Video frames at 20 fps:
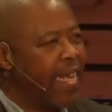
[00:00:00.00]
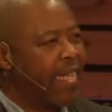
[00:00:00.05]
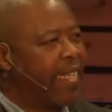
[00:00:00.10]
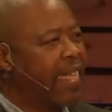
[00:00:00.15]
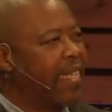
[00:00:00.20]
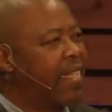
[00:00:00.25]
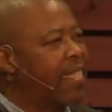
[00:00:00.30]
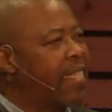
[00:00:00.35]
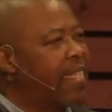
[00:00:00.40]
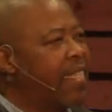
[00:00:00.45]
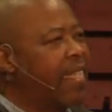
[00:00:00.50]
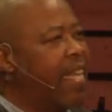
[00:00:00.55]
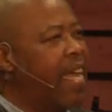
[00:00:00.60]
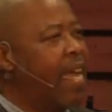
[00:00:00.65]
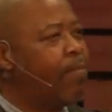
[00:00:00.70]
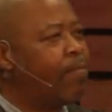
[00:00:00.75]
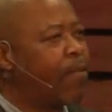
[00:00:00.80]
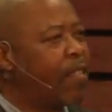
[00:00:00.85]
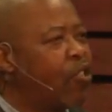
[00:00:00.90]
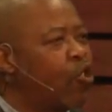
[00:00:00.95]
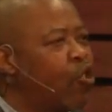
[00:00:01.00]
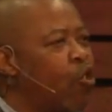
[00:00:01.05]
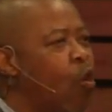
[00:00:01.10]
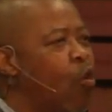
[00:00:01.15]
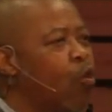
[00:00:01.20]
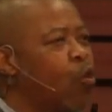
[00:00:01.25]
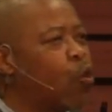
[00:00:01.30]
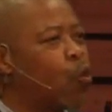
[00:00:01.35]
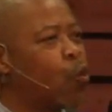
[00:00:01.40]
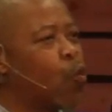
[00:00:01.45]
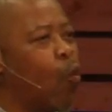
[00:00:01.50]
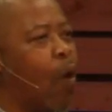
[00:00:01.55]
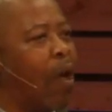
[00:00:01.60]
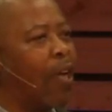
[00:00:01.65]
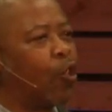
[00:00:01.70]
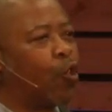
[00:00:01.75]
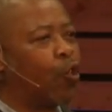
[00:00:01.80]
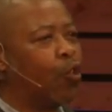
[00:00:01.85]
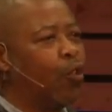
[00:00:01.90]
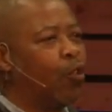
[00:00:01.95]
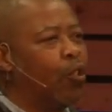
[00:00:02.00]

disturbs those who are